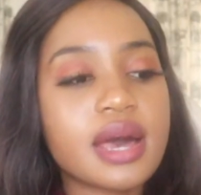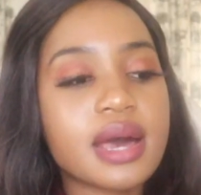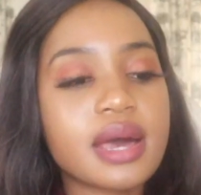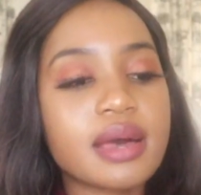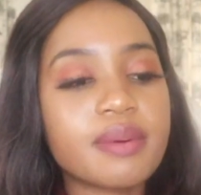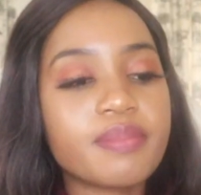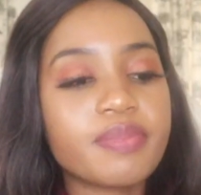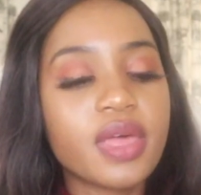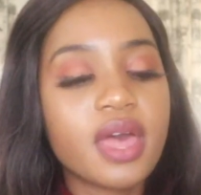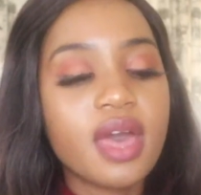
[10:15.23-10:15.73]

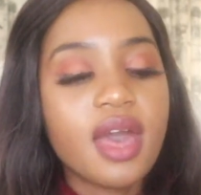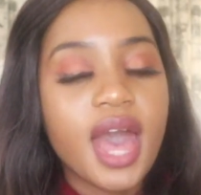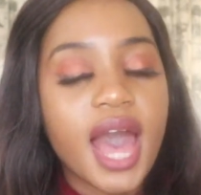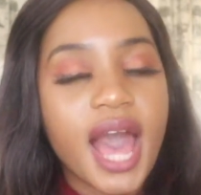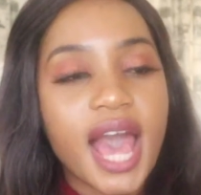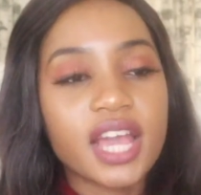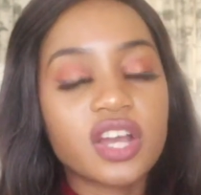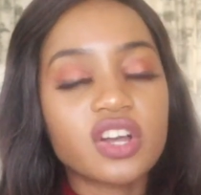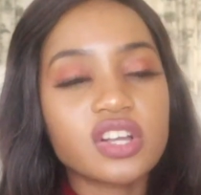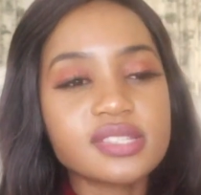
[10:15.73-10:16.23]
Um,
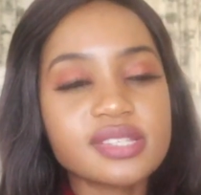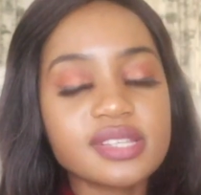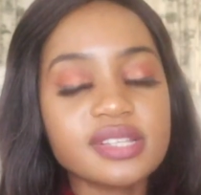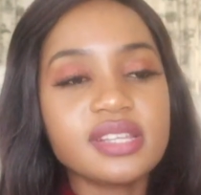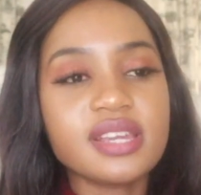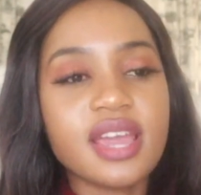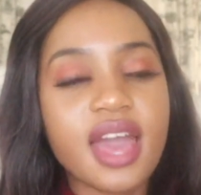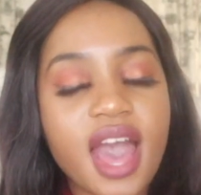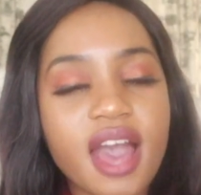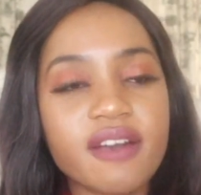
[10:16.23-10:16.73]
I
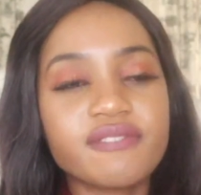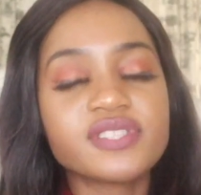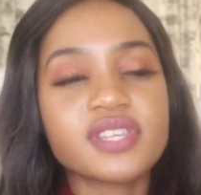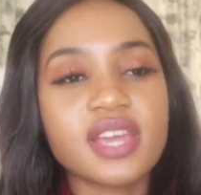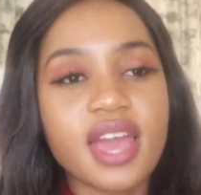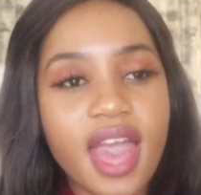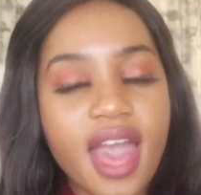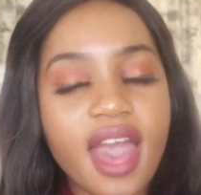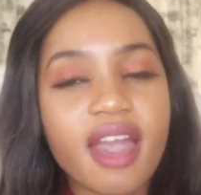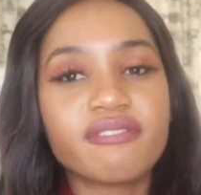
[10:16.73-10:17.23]
constantly have
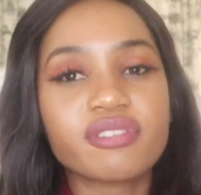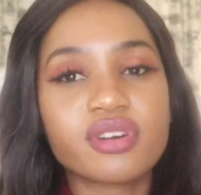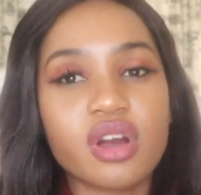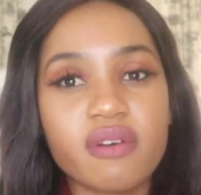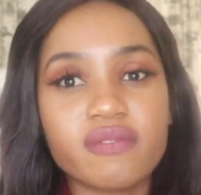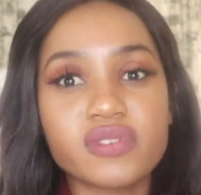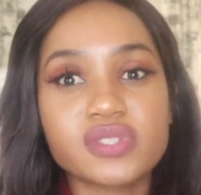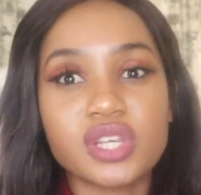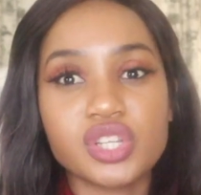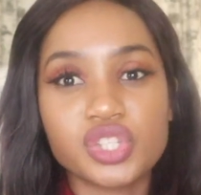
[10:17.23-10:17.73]
to have
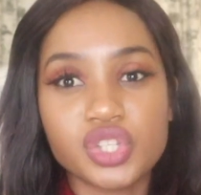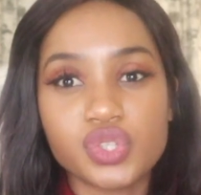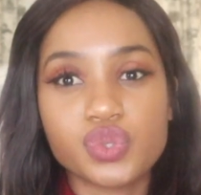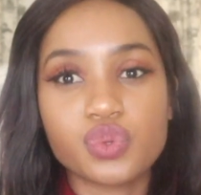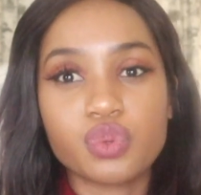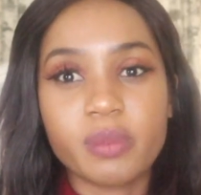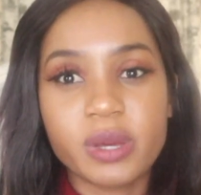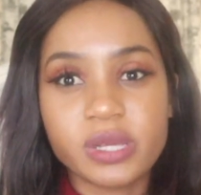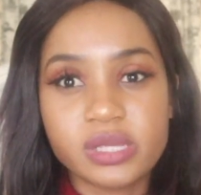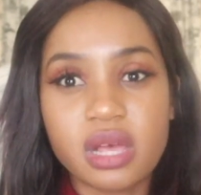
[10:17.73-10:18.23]

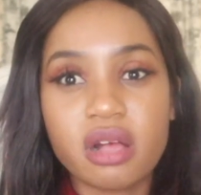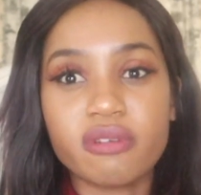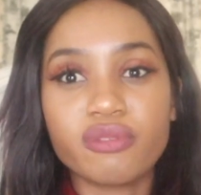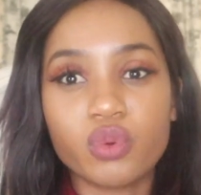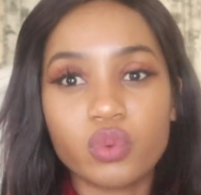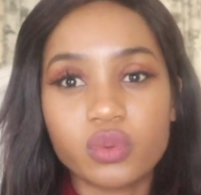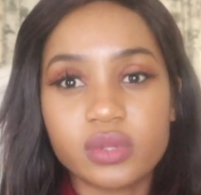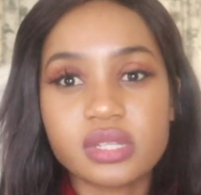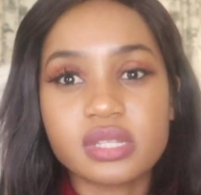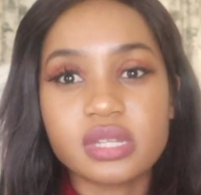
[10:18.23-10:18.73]
conversations with myself
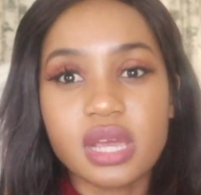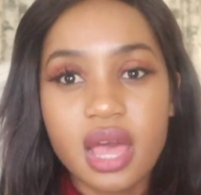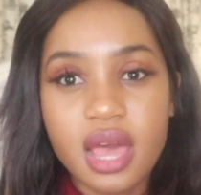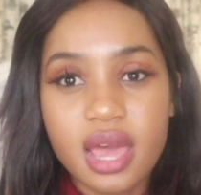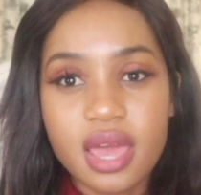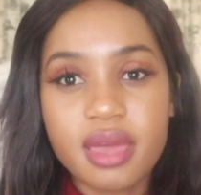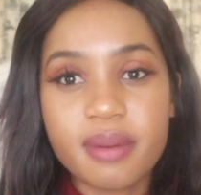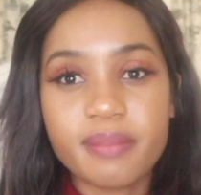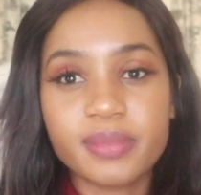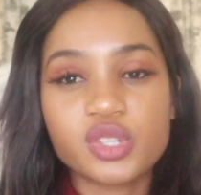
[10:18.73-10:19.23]
all the
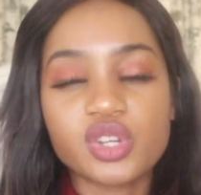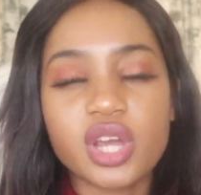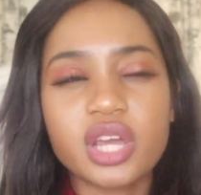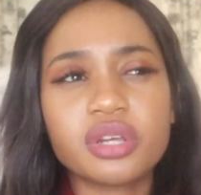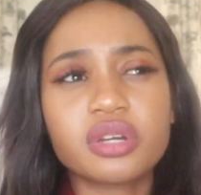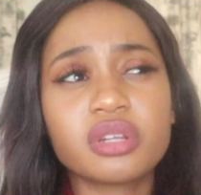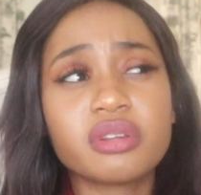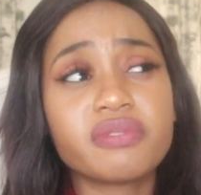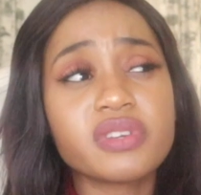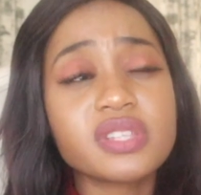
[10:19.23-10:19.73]
time,
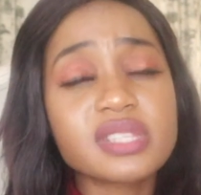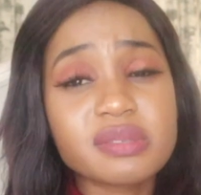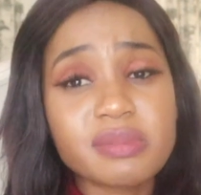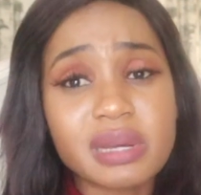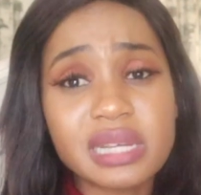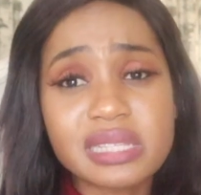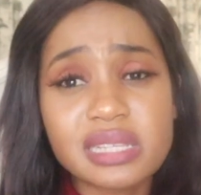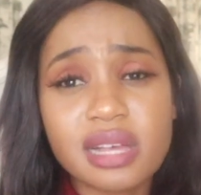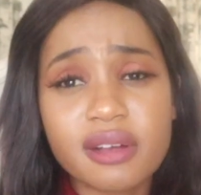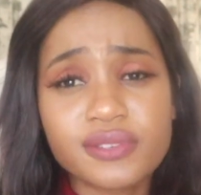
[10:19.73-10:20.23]
trying to convince
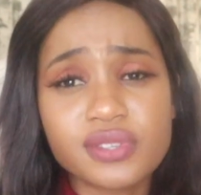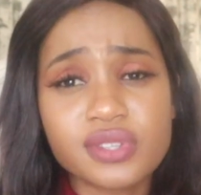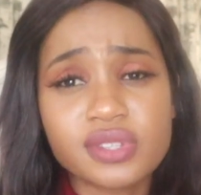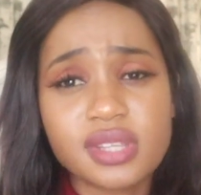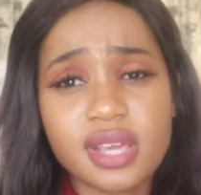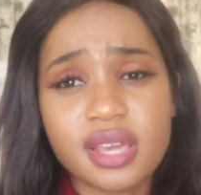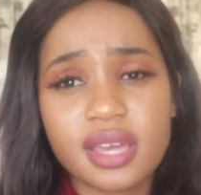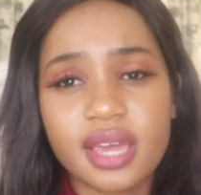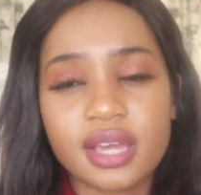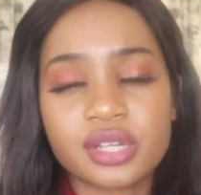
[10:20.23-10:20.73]
myself to
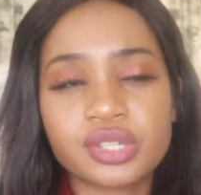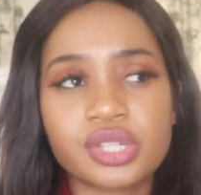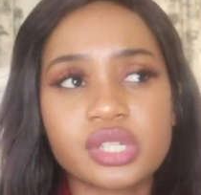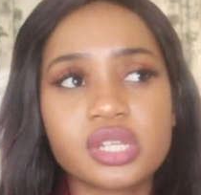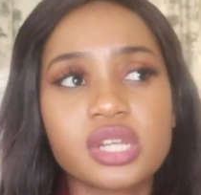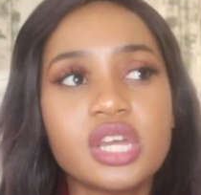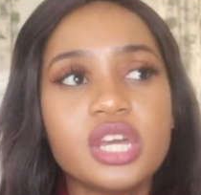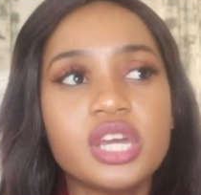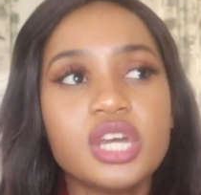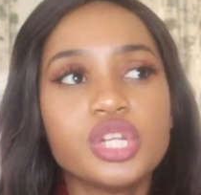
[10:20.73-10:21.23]
take
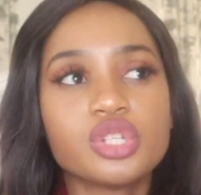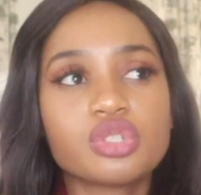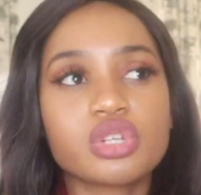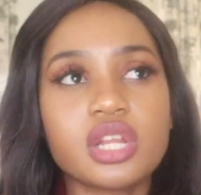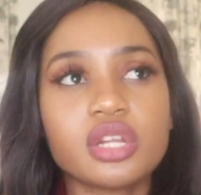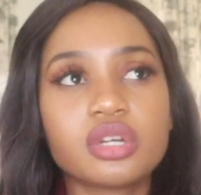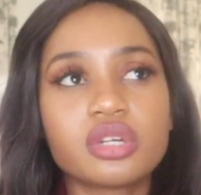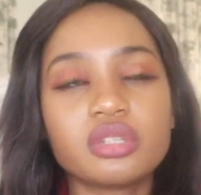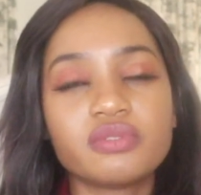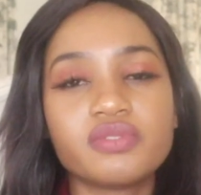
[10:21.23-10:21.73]
action,
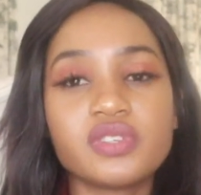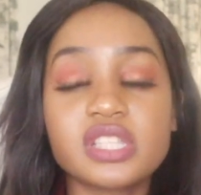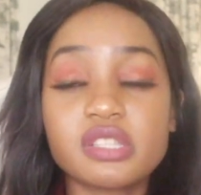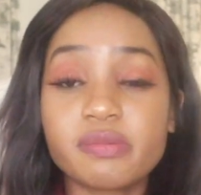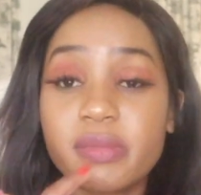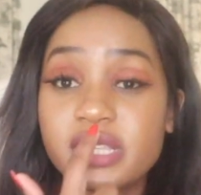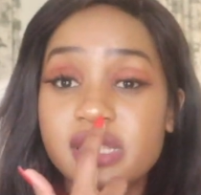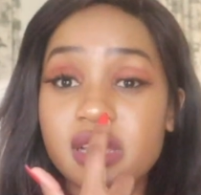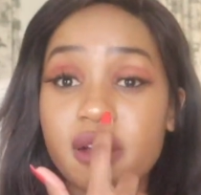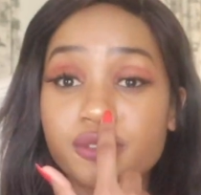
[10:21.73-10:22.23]
trying to
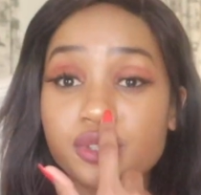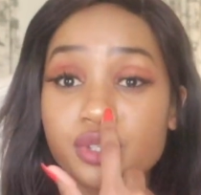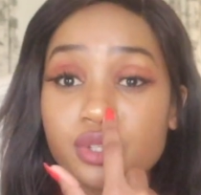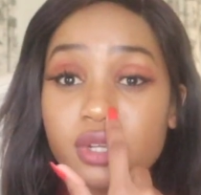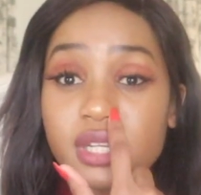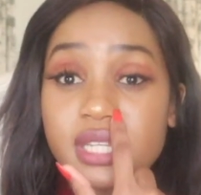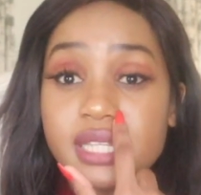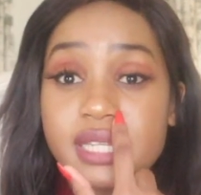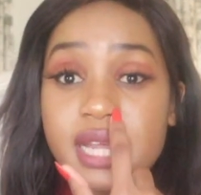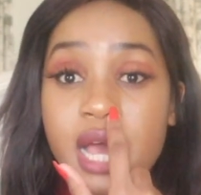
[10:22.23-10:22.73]
convince myself to
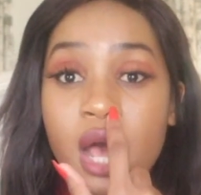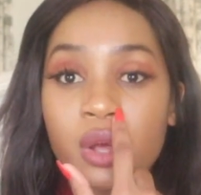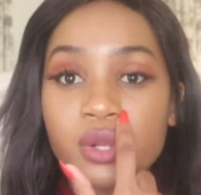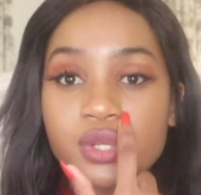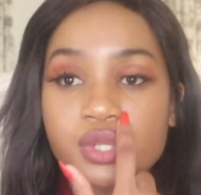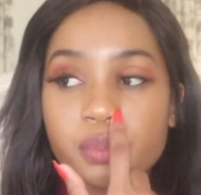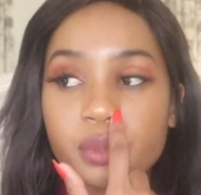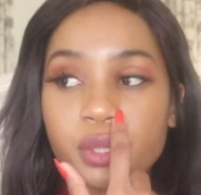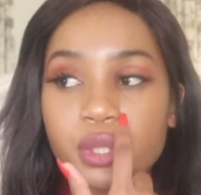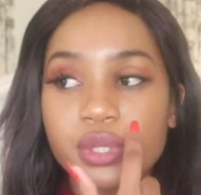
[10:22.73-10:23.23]
not
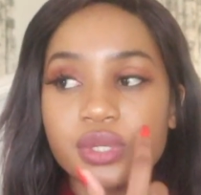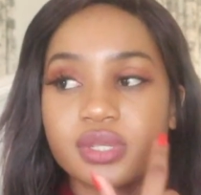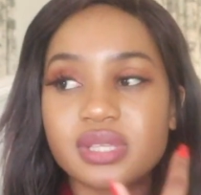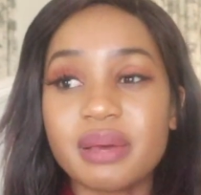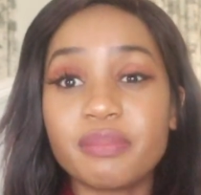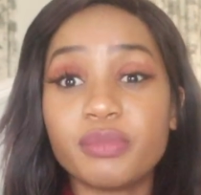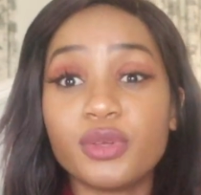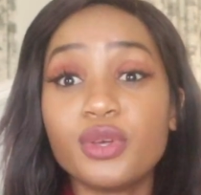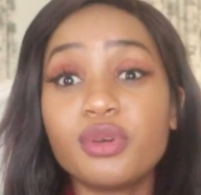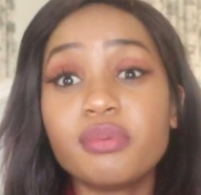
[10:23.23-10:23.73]
doubt because
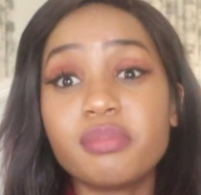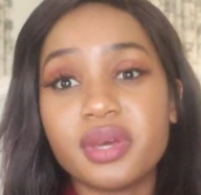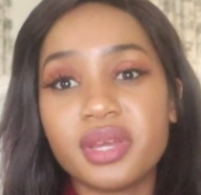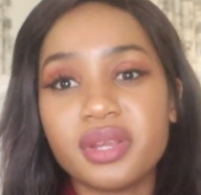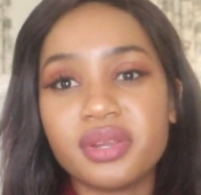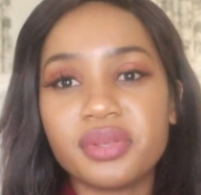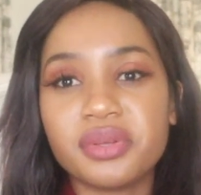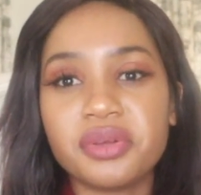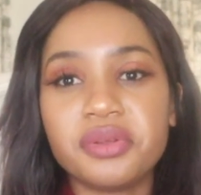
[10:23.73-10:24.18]
I'm human.